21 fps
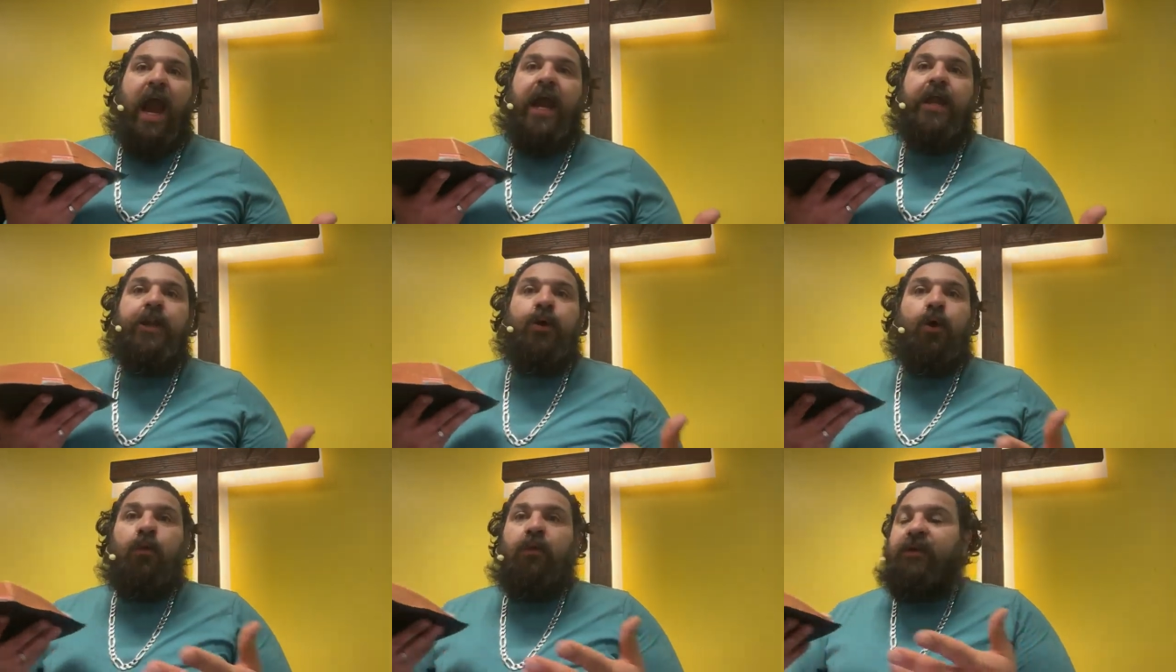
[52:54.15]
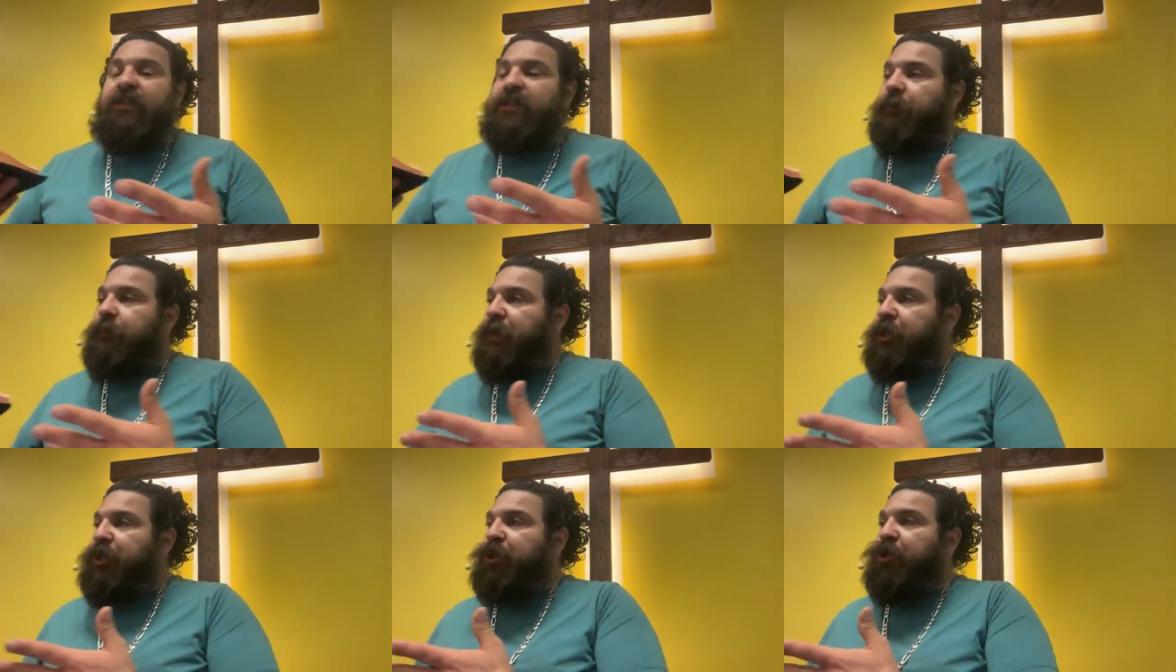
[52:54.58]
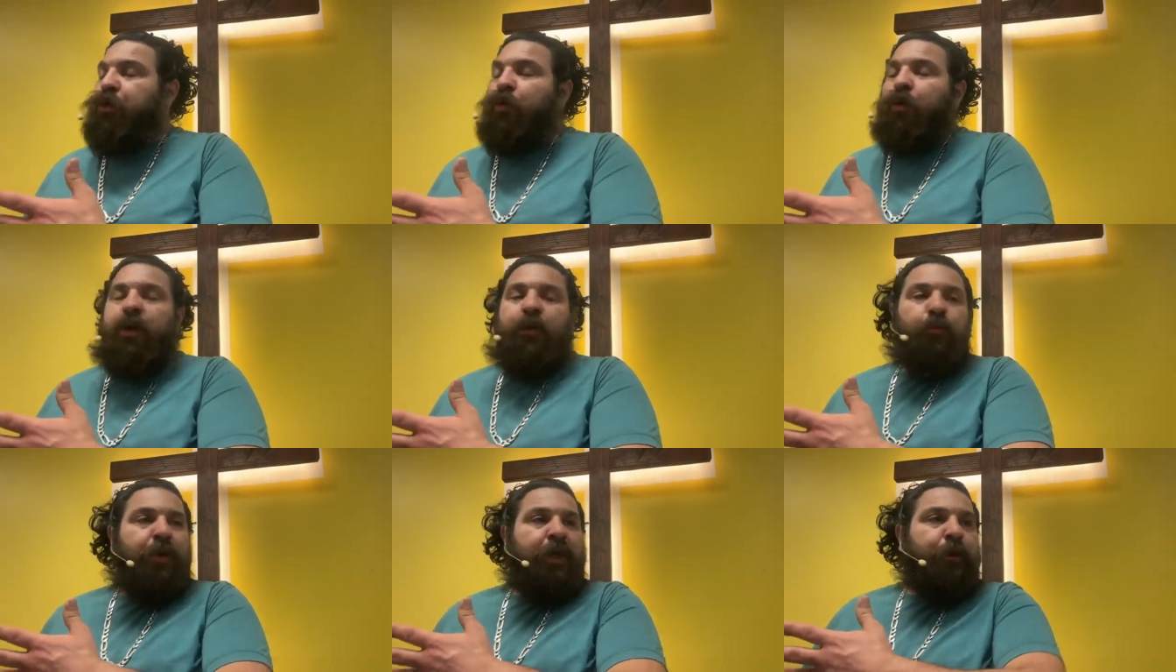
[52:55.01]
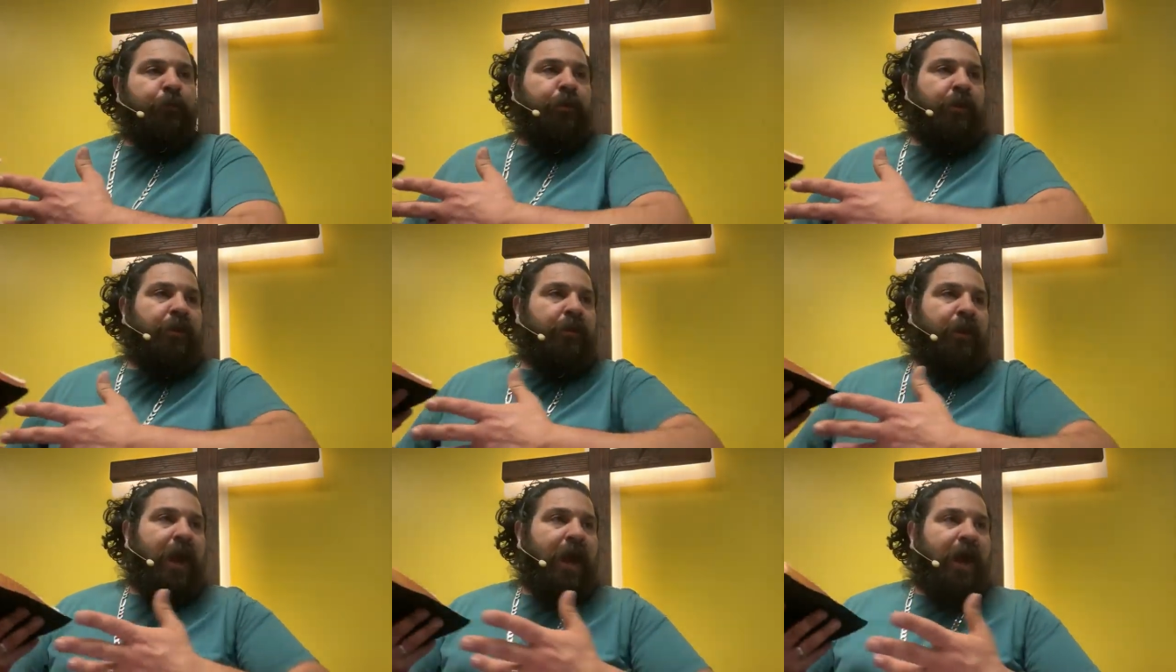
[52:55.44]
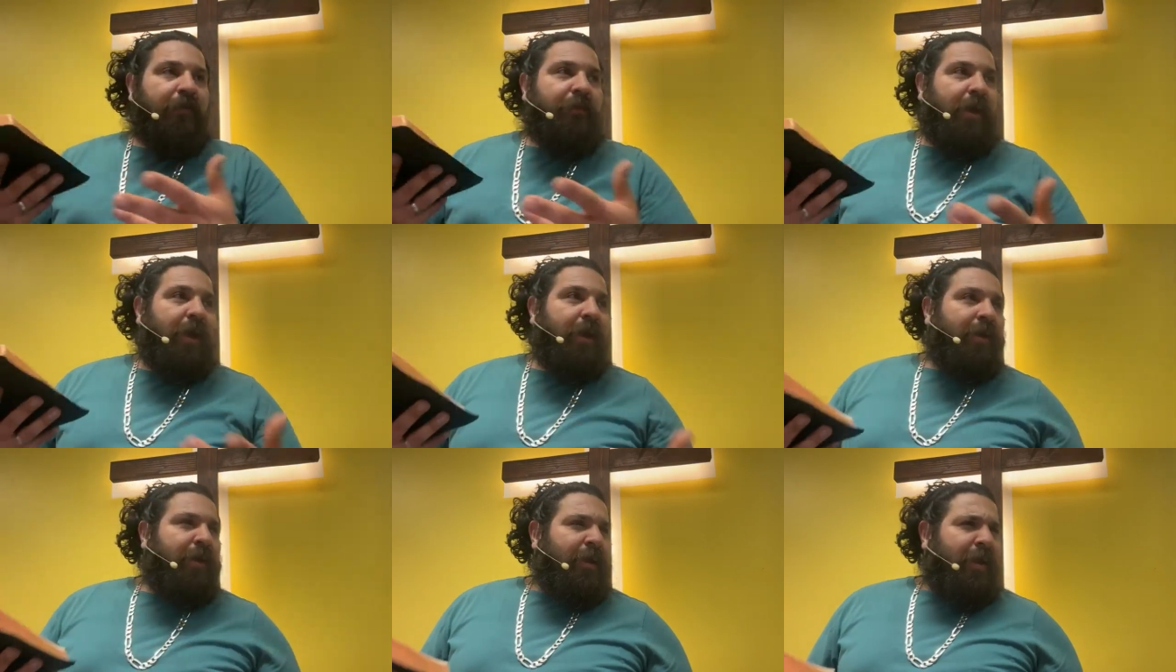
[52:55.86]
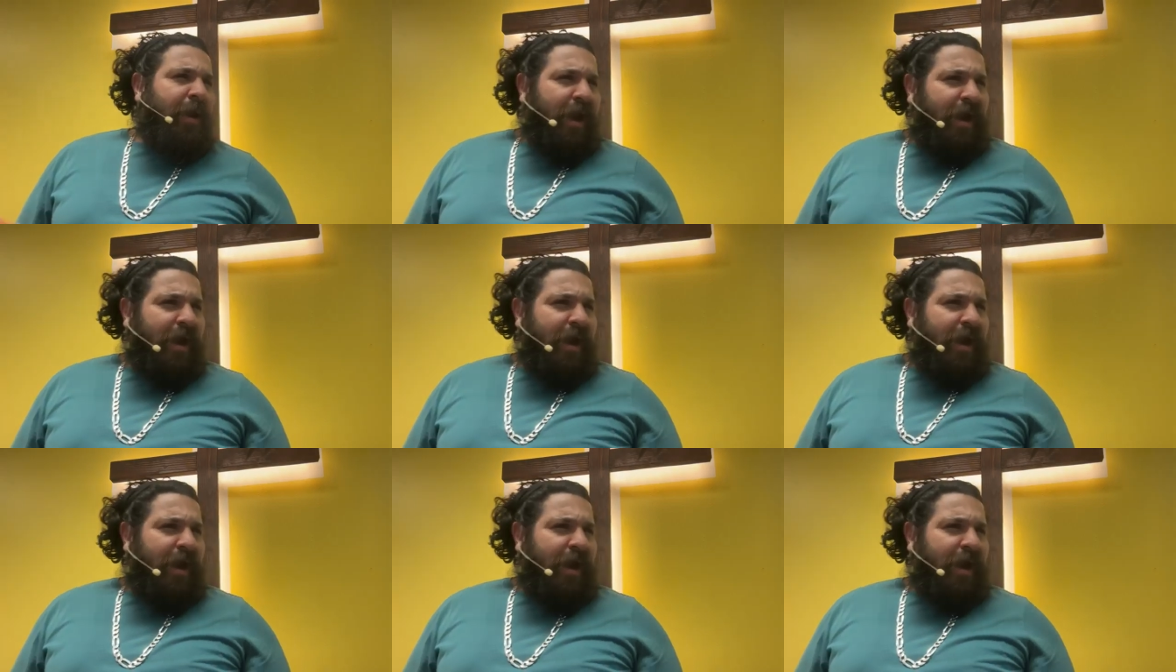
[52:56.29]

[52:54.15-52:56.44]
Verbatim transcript: I know this to be true, and we can rely on that.